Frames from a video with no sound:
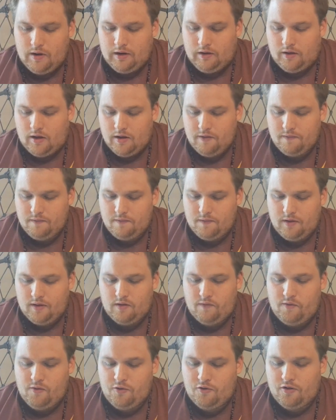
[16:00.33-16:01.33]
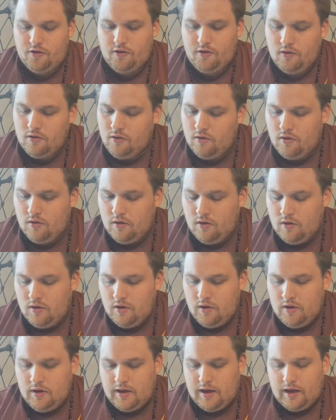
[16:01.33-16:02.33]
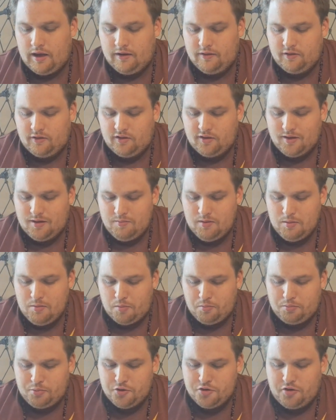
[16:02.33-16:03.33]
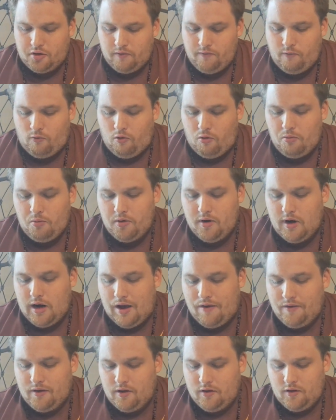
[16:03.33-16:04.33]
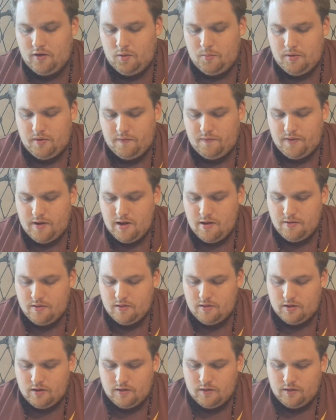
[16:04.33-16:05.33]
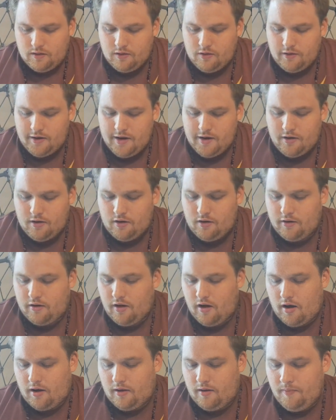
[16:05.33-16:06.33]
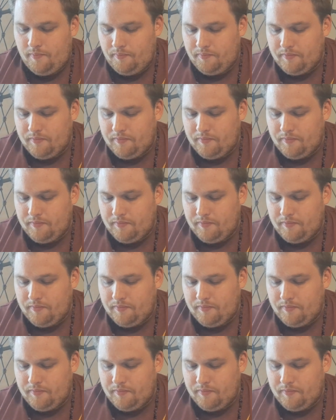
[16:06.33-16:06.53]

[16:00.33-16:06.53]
in life in the future, and it's just going to be about pushing forward and having a little bit of faith in the Creator or God.